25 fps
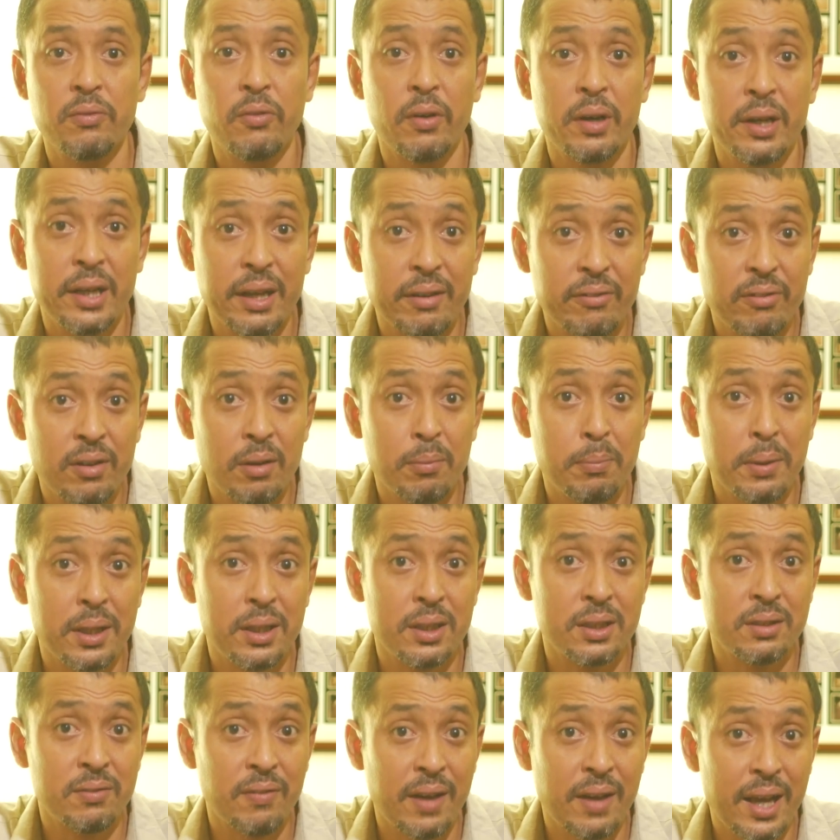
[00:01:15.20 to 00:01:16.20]
for
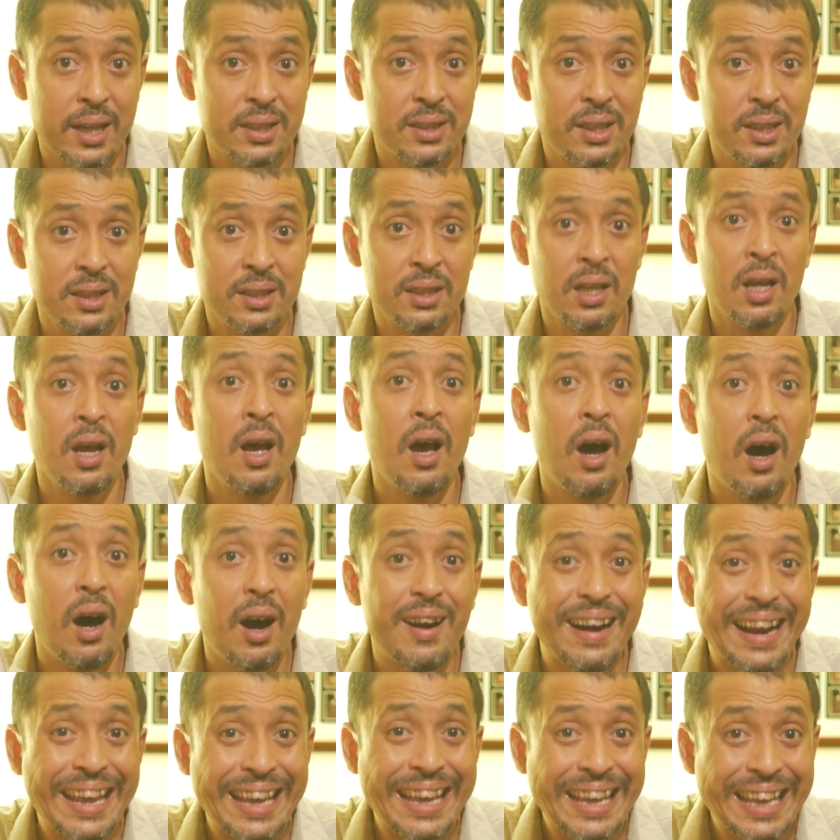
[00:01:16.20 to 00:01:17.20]
developing these vaccines,
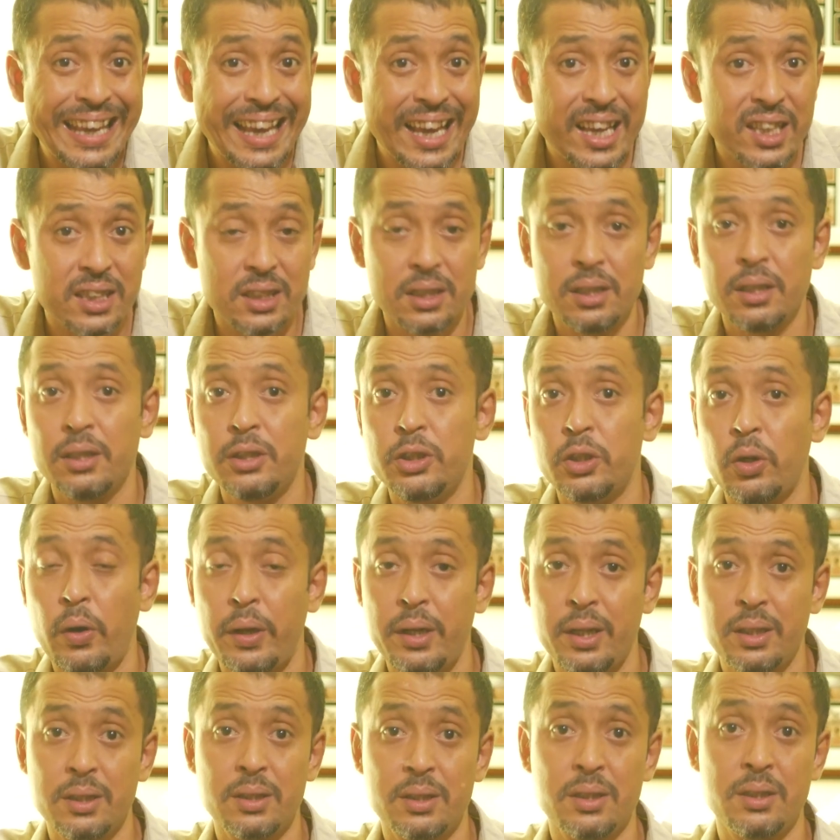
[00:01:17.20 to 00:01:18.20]
are against
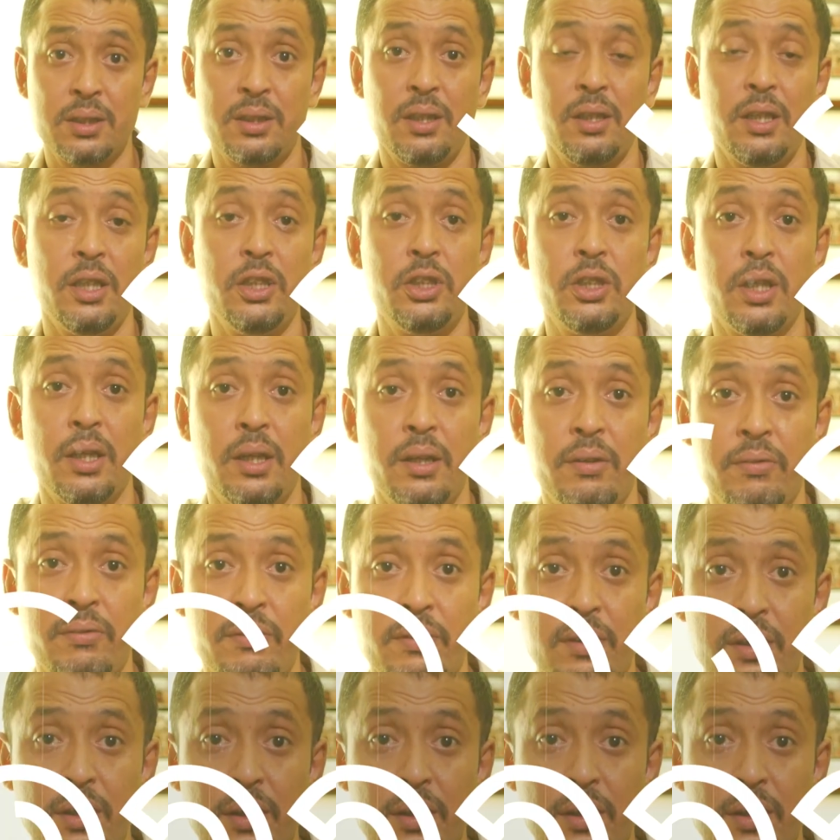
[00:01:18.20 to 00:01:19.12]
joining this initiative.